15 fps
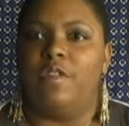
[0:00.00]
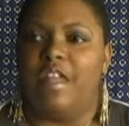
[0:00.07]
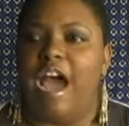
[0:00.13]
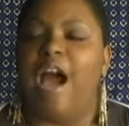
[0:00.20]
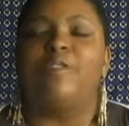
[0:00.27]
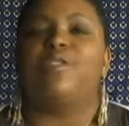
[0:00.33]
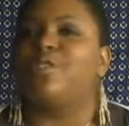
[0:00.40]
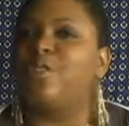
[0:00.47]

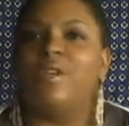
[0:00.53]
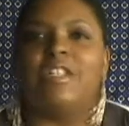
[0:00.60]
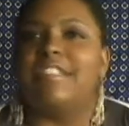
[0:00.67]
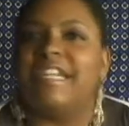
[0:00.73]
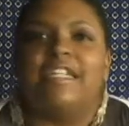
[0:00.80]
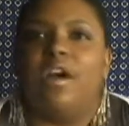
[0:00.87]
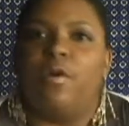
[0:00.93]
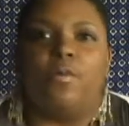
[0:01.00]
our stories.
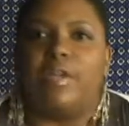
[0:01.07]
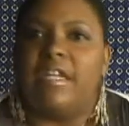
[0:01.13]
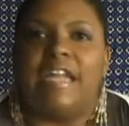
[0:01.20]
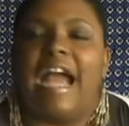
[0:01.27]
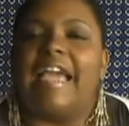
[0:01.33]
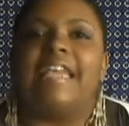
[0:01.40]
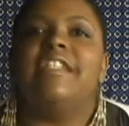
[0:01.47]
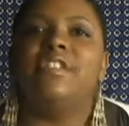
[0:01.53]
They're
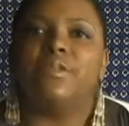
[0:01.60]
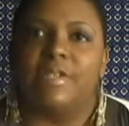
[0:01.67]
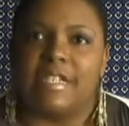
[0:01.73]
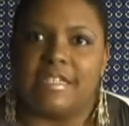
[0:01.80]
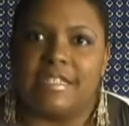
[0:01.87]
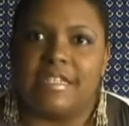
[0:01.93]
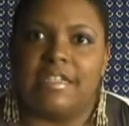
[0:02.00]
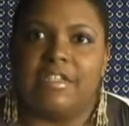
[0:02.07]
not
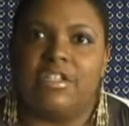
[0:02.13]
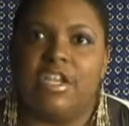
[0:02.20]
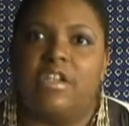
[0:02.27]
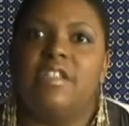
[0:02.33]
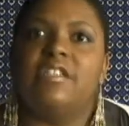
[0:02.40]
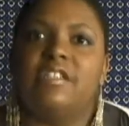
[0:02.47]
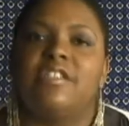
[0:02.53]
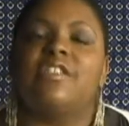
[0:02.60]
interested. You know,
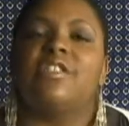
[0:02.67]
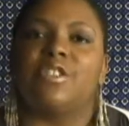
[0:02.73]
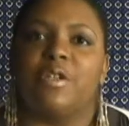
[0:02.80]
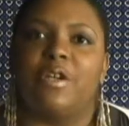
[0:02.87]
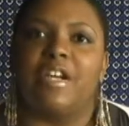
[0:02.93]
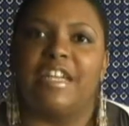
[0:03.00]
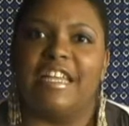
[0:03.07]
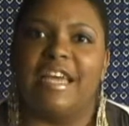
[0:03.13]
this is a
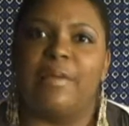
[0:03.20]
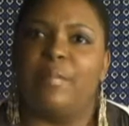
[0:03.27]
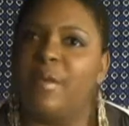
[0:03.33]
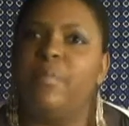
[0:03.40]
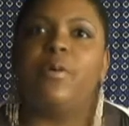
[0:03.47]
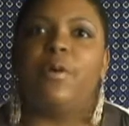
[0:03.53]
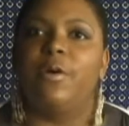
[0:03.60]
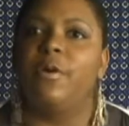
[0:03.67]
story that
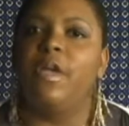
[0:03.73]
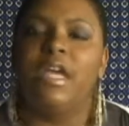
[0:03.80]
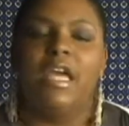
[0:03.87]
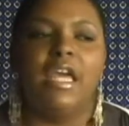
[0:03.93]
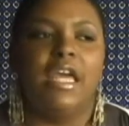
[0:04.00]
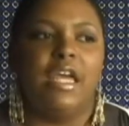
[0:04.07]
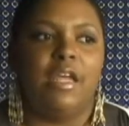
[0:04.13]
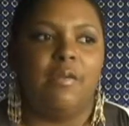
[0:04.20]
people
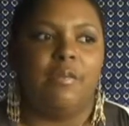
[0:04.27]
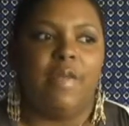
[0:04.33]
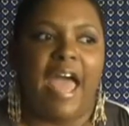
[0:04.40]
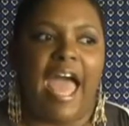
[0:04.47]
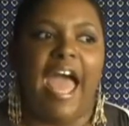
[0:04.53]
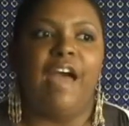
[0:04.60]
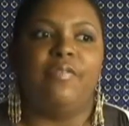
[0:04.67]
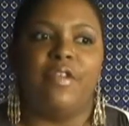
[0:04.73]

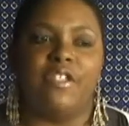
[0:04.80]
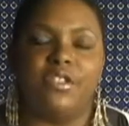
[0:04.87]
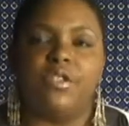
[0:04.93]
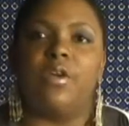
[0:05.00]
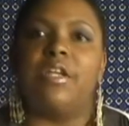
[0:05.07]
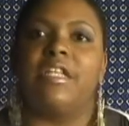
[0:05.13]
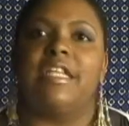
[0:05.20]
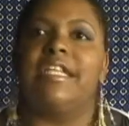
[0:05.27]
have
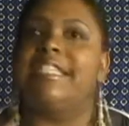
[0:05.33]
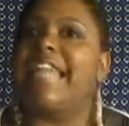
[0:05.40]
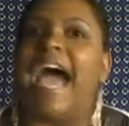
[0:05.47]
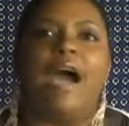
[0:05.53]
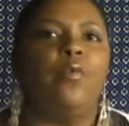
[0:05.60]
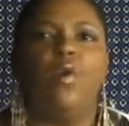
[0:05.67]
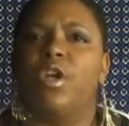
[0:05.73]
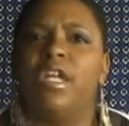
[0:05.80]
historically
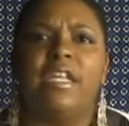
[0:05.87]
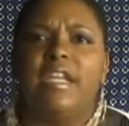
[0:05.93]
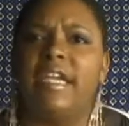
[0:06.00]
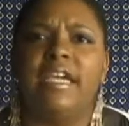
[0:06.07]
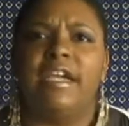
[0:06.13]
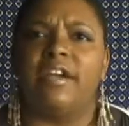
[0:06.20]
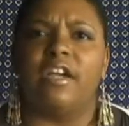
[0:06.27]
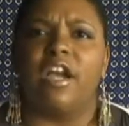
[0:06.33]
not wanted to
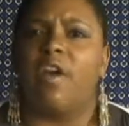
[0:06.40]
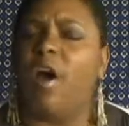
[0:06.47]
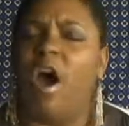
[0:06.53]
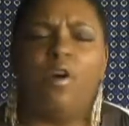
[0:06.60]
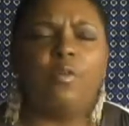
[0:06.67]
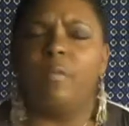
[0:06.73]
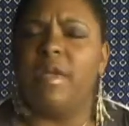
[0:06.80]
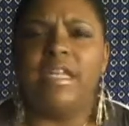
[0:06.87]
hear
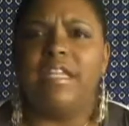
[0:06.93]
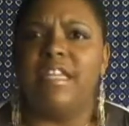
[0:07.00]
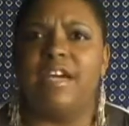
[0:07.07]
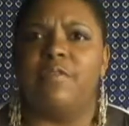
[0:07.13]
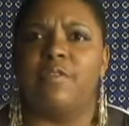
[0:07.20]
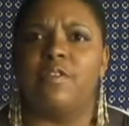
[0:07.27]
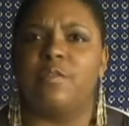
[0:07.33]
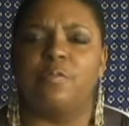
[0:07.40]
on many
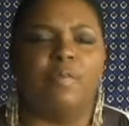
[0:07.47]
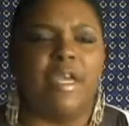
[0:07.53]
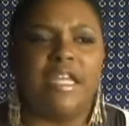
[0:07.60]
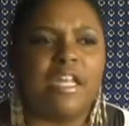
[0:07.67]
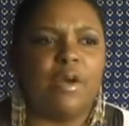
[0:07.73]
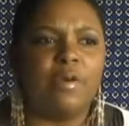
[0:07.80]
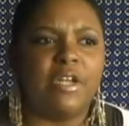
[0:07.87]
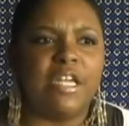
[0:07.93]
levels. Men
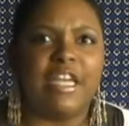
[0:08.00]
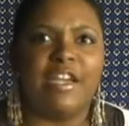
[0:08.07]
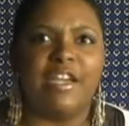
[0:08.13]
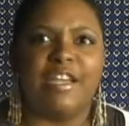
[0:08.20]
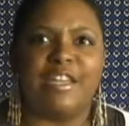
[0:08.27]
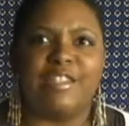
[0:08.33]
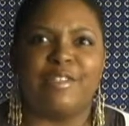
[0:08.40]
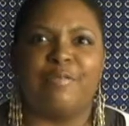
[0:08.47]
don't want to hear
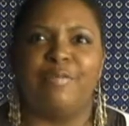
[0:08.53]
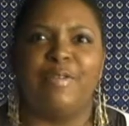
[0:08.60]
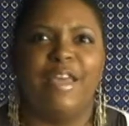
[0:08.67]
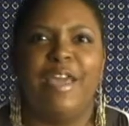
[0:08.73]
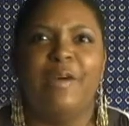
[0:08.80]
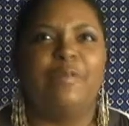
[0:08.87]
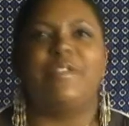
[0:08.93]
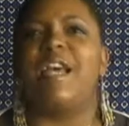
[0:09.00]
it because
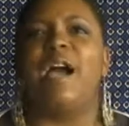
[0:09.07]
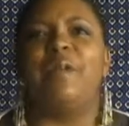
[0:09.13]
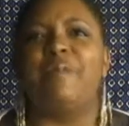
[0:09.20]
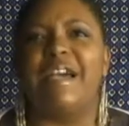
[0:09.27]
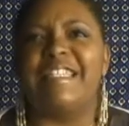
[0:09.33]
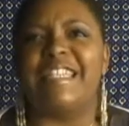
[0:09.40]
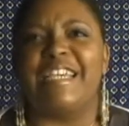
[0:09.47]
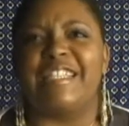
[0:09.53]
we're talking
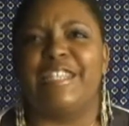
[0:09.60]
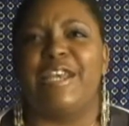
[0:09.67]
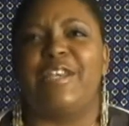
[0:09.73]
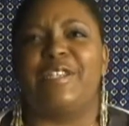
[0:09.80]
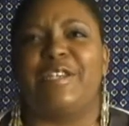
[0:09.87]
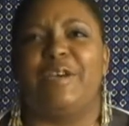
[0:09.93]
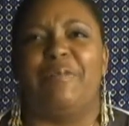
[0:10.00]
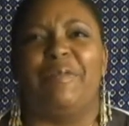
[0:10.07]
about
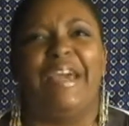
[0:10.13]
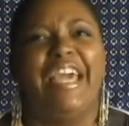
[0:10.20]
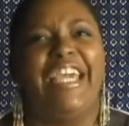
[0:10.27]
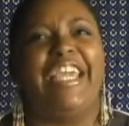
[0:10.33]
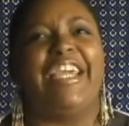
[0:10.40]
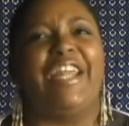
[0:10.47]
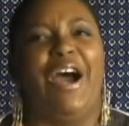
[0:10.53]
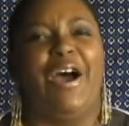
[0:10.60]
sexism.
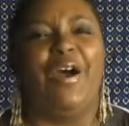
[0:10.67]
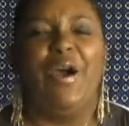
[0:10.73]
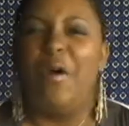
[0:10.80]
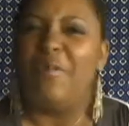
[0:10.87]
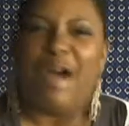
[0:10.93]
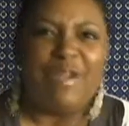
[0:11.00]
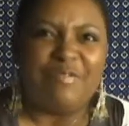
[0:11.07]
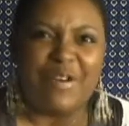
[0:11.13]
You know,
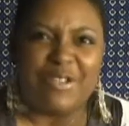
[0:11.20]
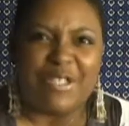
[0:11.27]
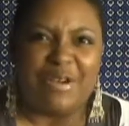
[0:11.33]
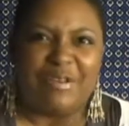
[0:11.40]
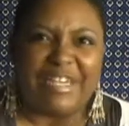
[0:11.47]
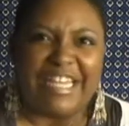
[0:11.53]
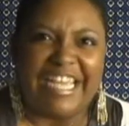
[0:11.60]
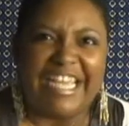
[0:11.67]
white folks don't
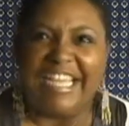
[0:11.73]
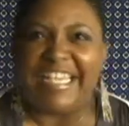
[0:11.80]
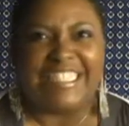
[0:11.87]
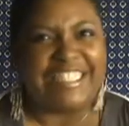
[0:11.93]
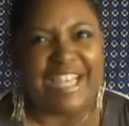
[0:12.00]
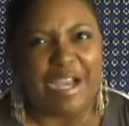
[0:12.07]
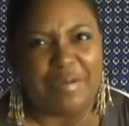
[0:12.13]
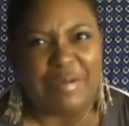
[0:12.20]
want to hear it
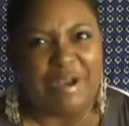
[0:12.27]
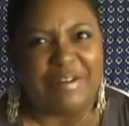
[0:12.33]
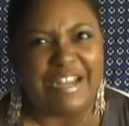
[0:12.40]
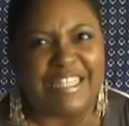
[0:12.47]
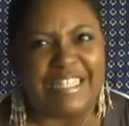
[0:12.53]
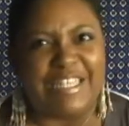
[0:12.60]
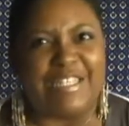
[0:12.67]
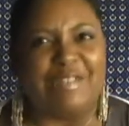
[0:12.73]
because you're talking about
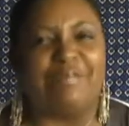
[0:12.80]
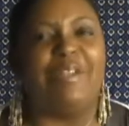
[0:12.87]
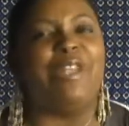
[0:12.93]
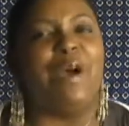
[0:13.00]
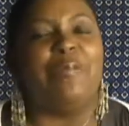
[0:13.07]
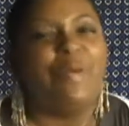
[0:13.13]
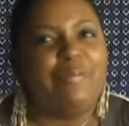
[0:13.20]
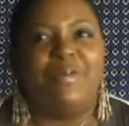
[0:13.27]
racism. You
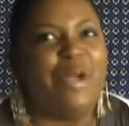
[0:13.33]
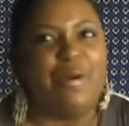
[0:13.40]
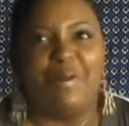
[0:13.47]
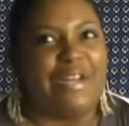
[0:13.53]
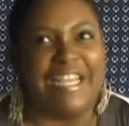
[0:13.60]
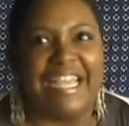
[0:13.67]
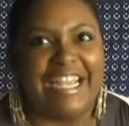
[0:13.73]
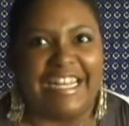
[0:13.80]
know, people don't
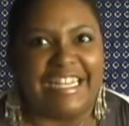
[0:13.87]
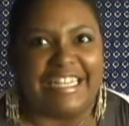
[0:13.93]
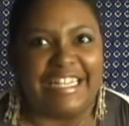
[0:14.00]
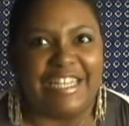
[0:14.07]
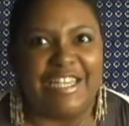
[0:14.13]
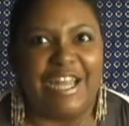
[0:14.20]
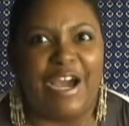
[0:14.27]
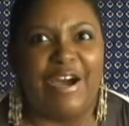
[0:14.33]
want to hear
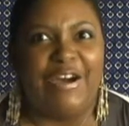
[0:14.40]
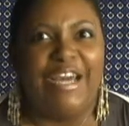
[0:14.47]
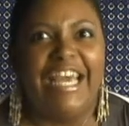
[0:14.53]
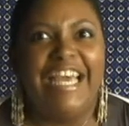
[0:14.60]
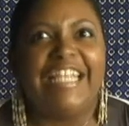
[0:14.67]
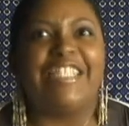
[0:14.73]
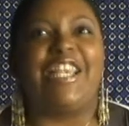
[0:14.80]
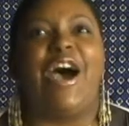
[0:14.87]
it, you know.
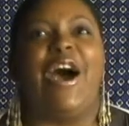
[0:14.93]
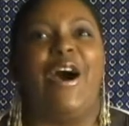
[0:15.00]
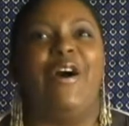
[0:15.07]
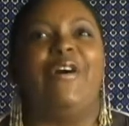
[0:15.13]
So